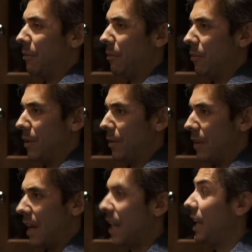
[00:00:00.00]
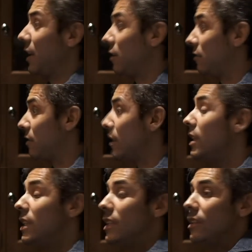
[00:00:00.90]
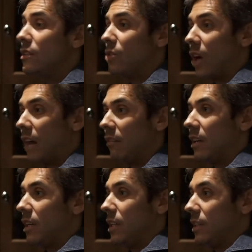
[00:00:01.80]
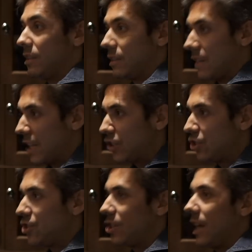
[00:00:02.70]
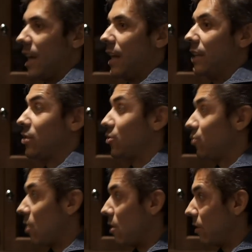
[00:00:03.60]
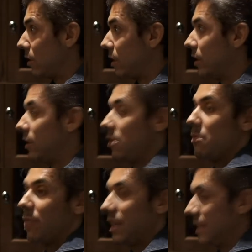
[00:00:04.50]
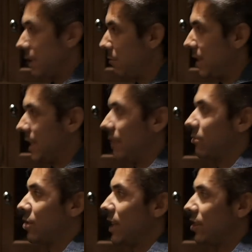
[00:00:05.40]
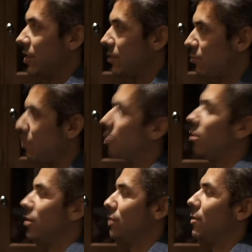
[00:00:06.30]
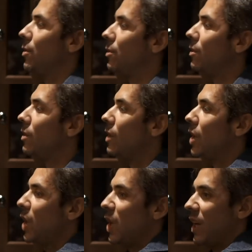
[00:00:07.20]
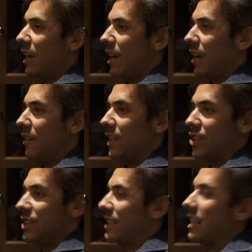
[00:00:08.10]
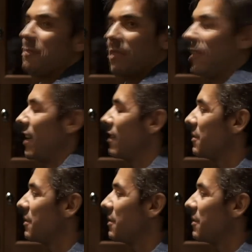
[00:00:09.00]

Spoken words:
when you're lucky enough to have such a strong brand equity or such a strong point of view, that's just an amplifier.